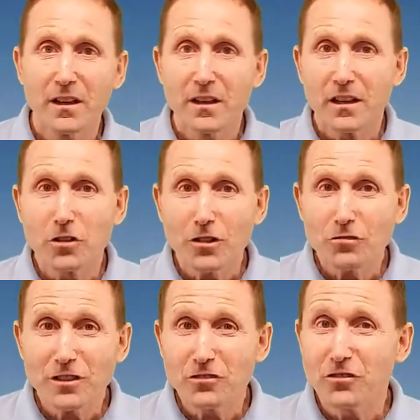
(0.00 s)
In
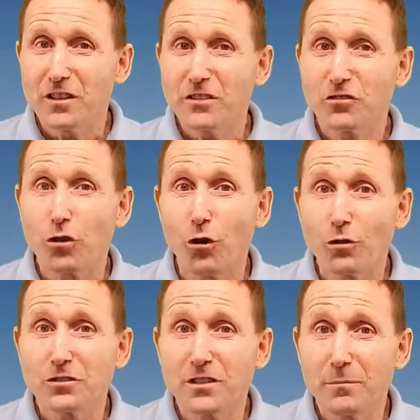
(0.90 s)
contrast to these core
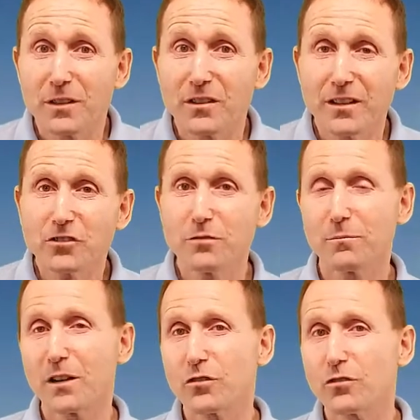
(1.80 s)
stabilization
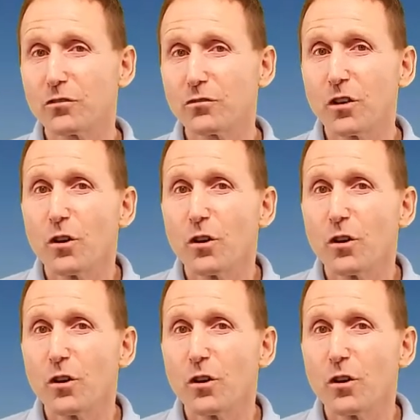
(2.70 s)
muscles,